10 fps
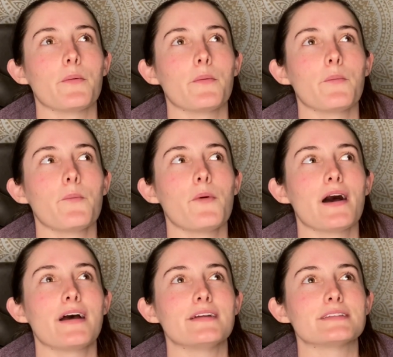
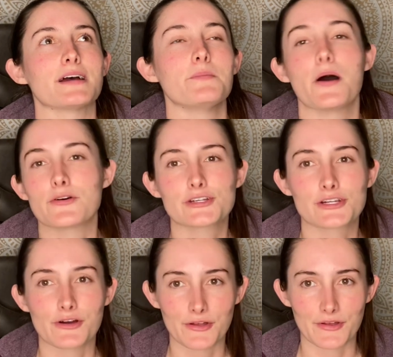what
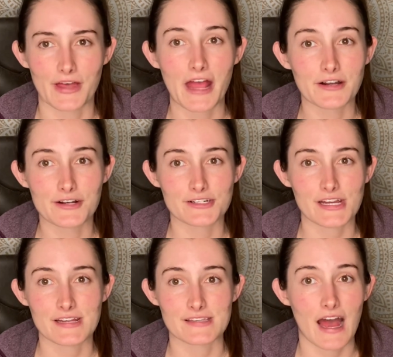emotional
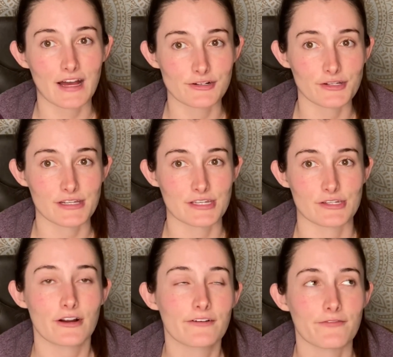energies actually
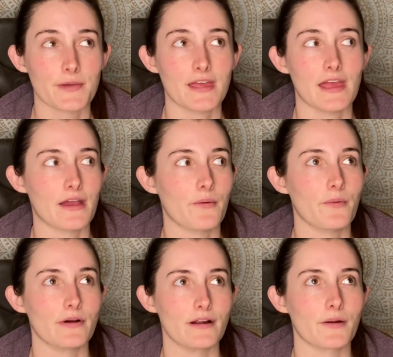serve me,
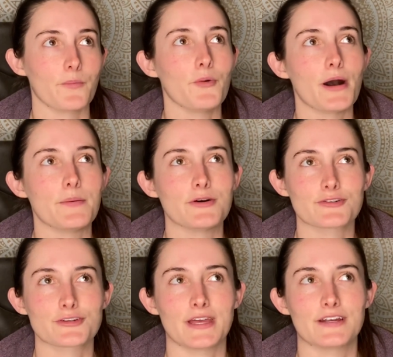or what
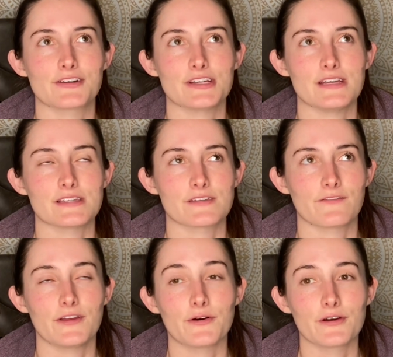emotional energies
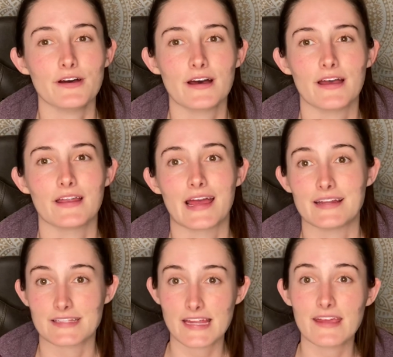feel good. And
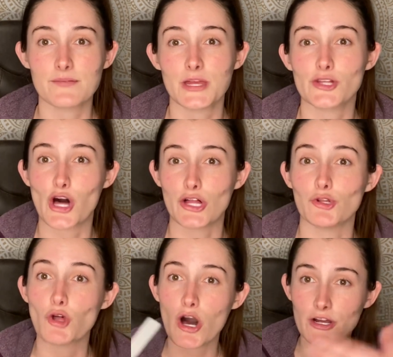it's taken me a lot
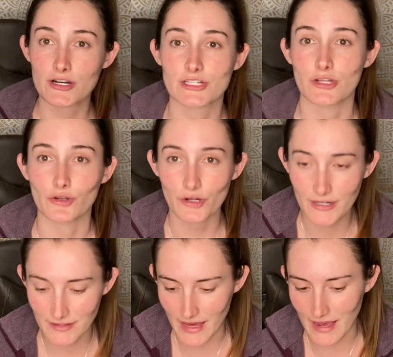longer to
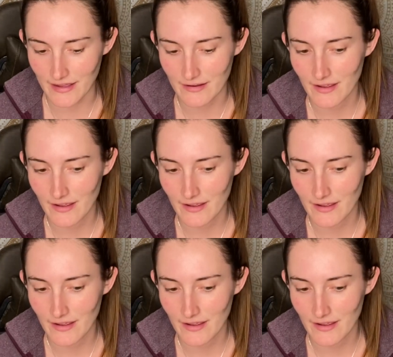learn that